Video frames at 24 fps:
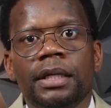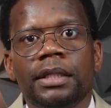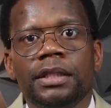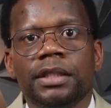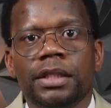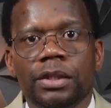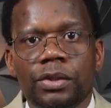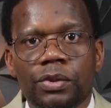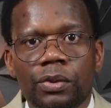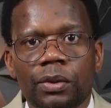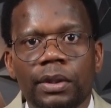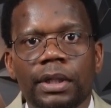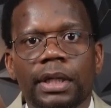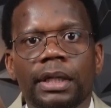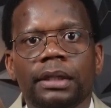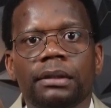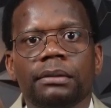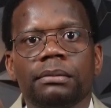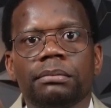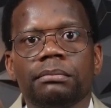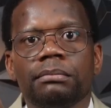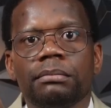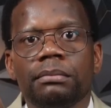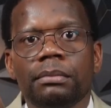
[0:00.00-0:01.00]
She took
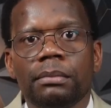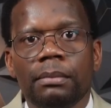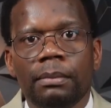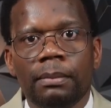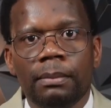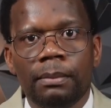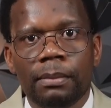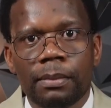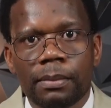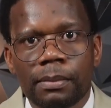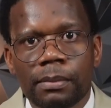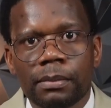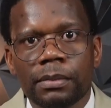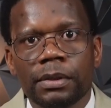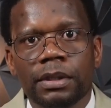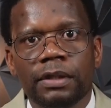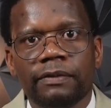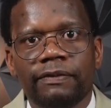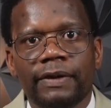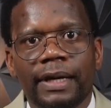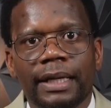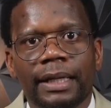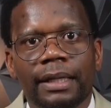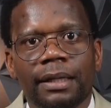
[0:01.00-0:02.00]
it,
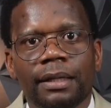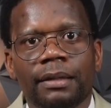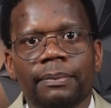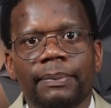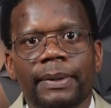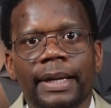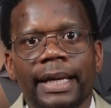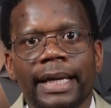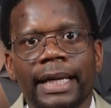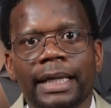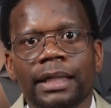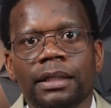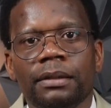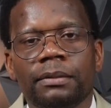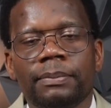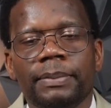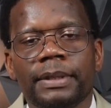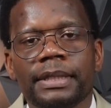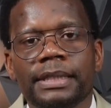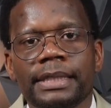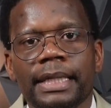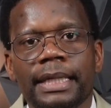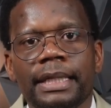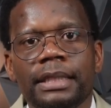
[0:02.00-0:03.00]
divided it by
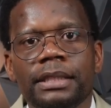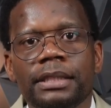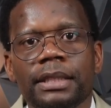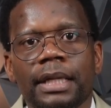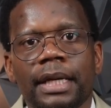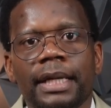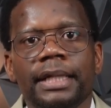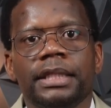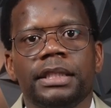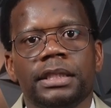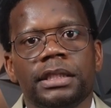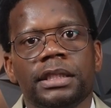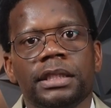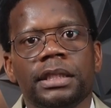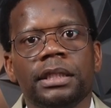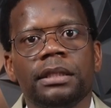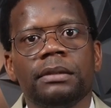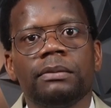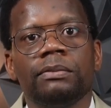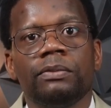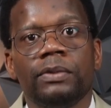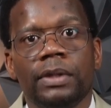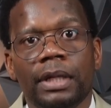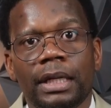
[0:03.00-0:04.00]
8%, and
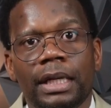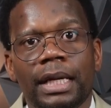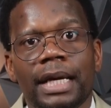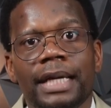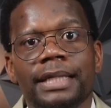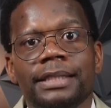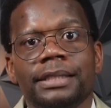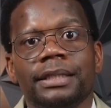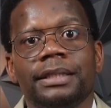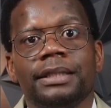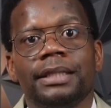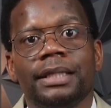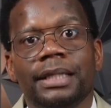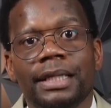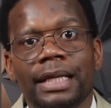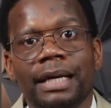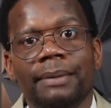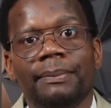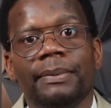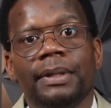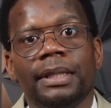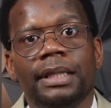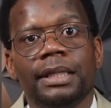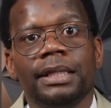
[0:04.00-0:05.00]
she realized that the
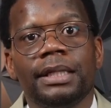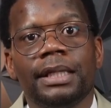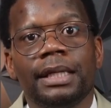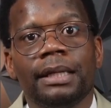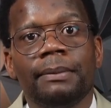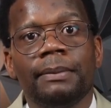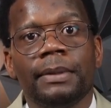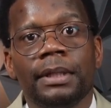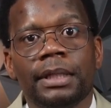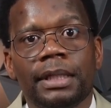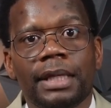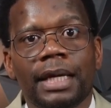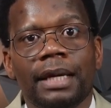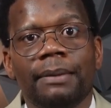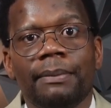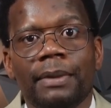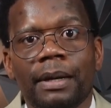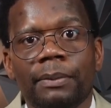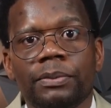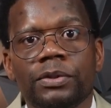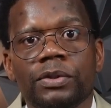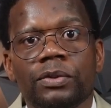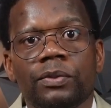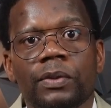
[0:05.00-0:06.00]
number that it came
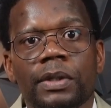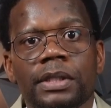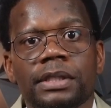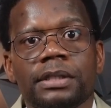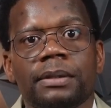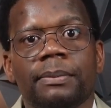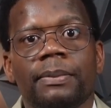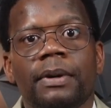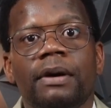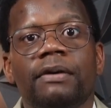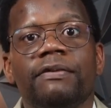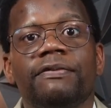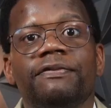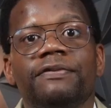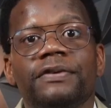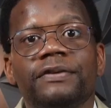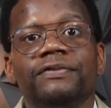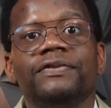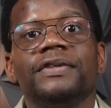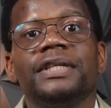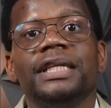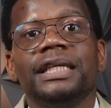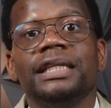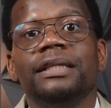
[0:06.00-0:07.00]
up to was about
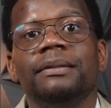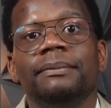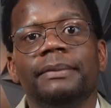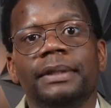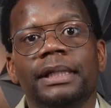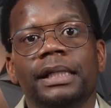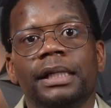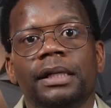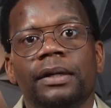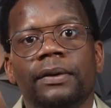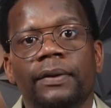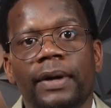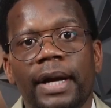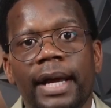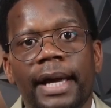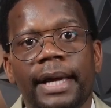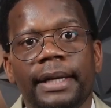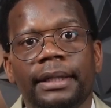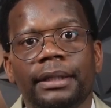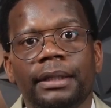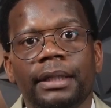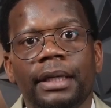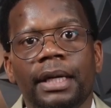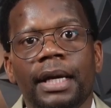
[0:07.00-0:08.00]
15 million
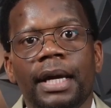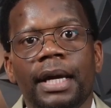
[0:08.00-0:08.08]
rand.